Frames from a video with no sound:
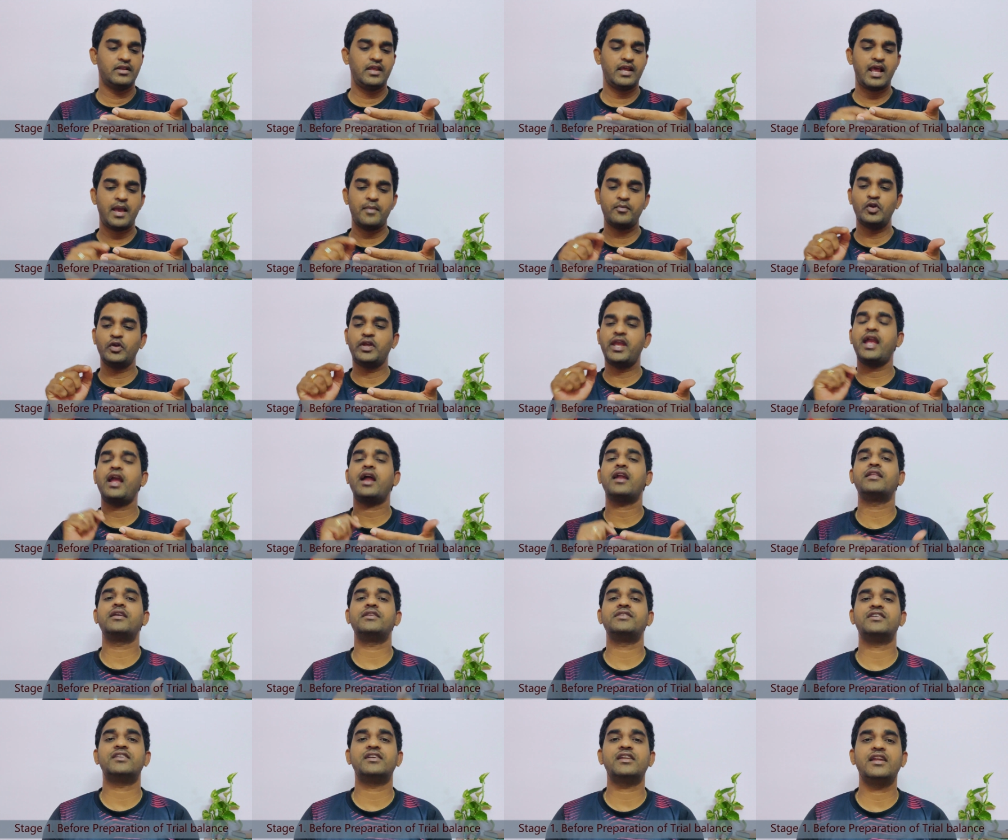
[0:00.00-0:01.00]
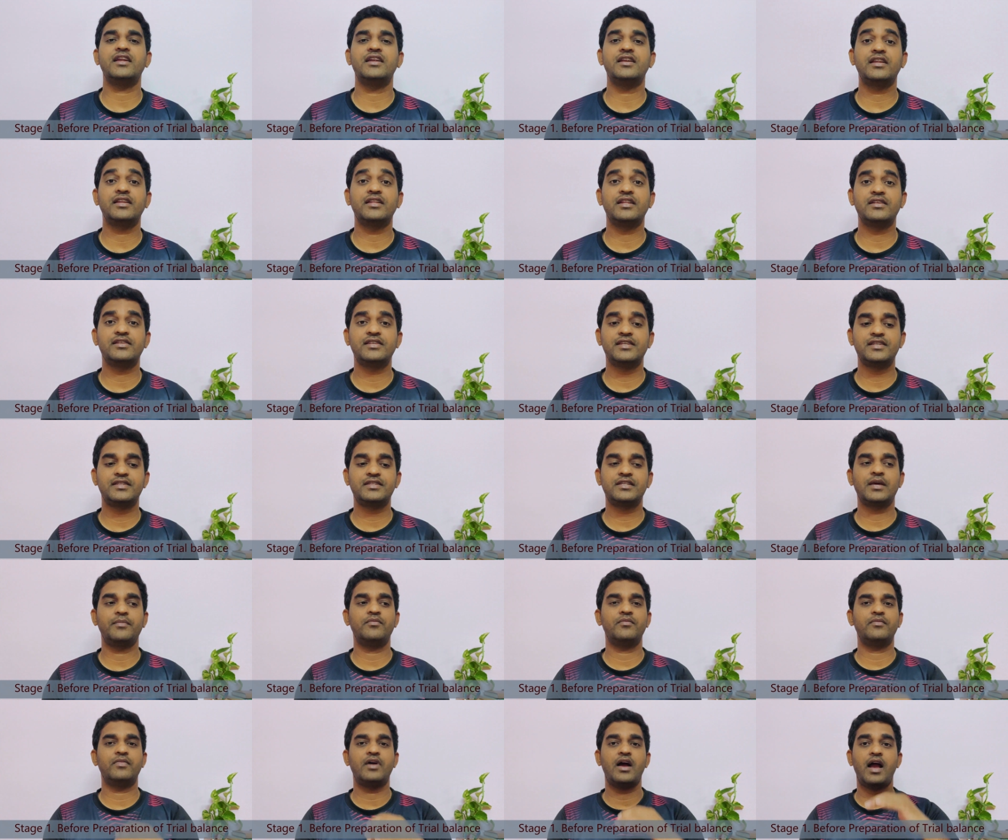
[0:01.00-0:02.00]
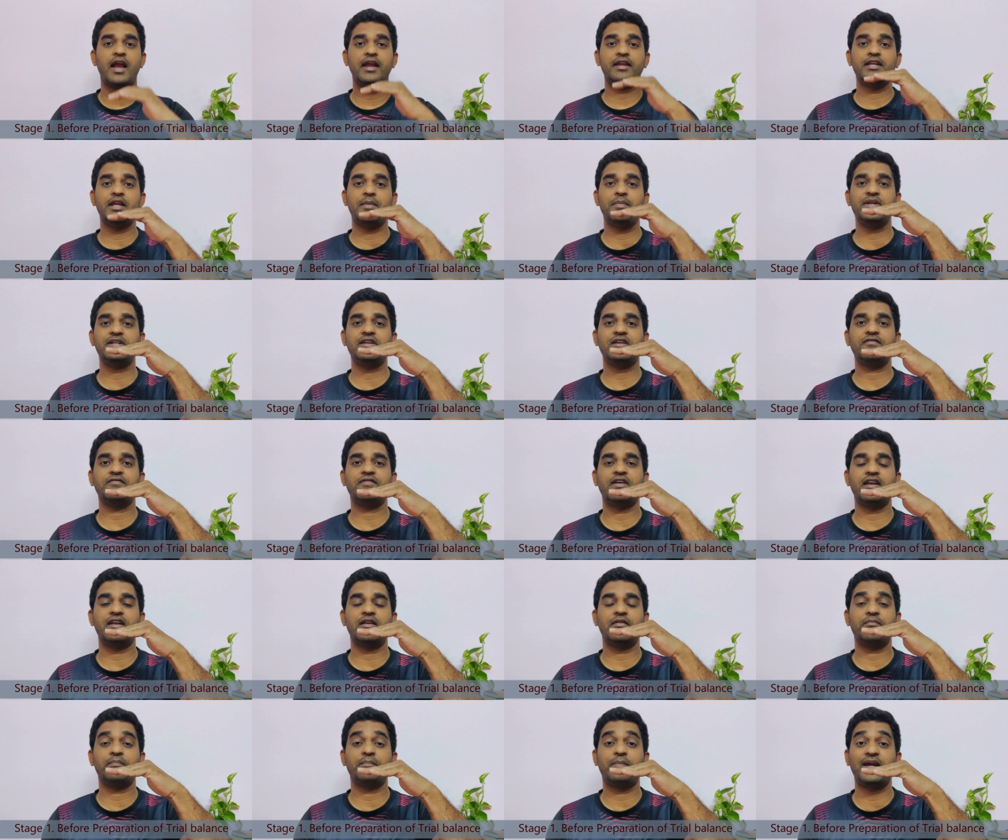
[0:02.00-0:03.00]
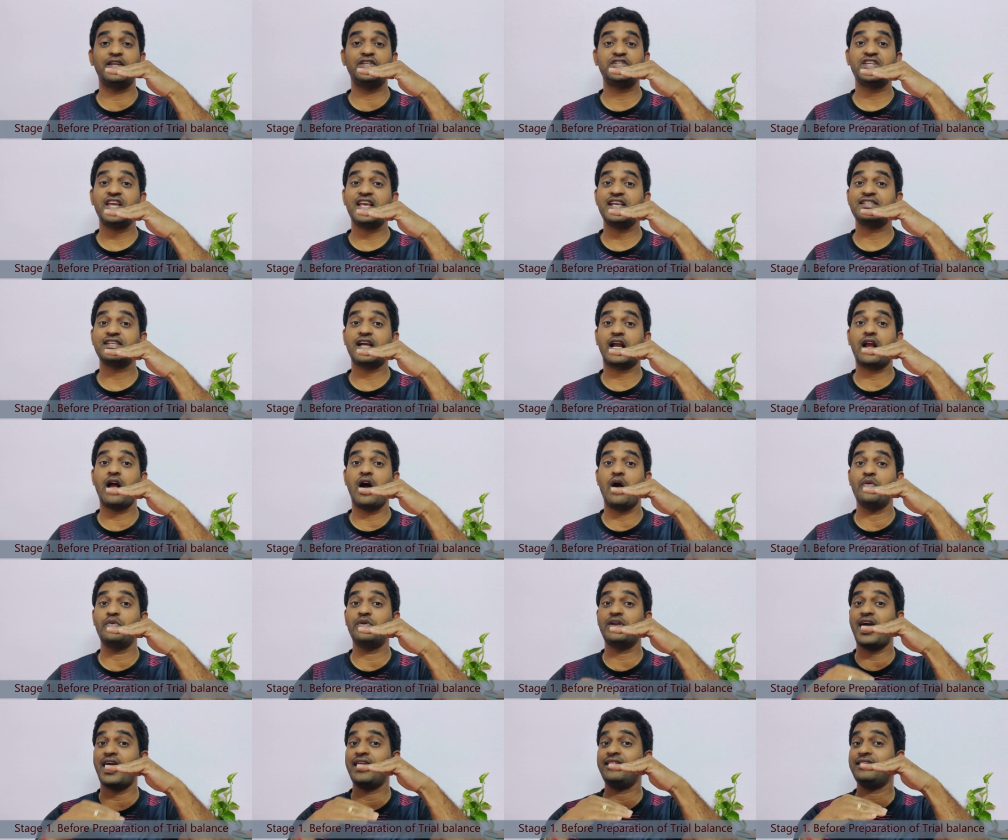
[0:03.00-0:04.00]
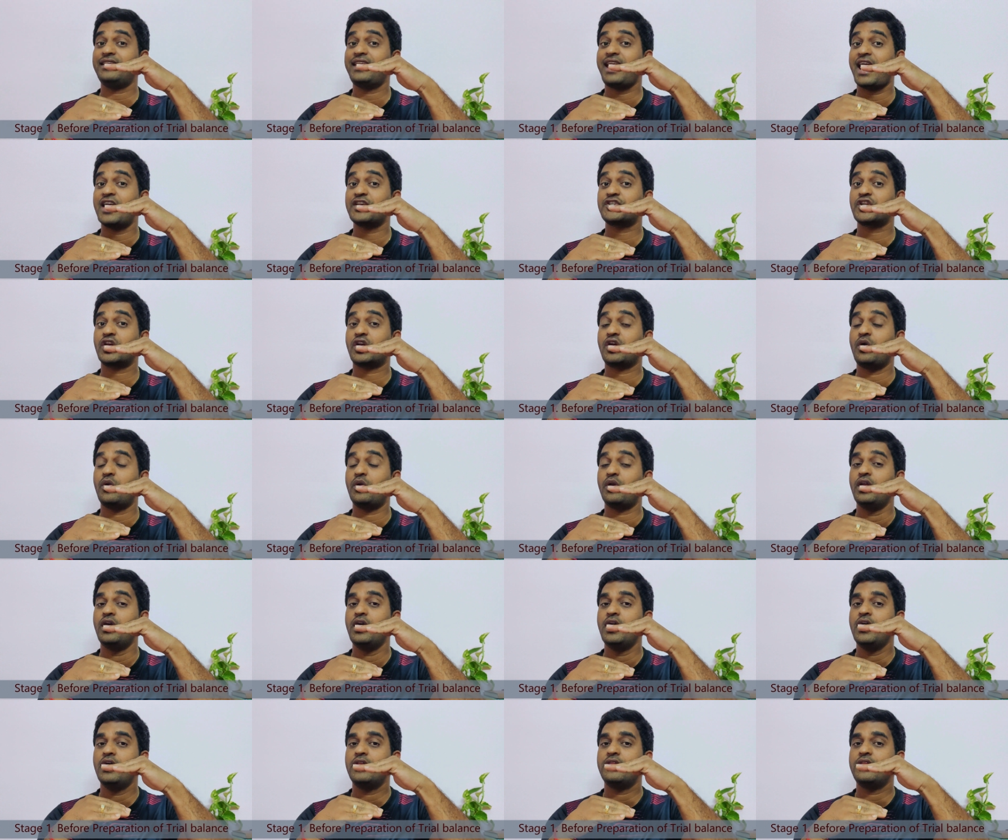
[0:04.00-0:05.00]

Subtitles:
Then I'm looking at the journal entry in the system. I debited for purchase account and cash account.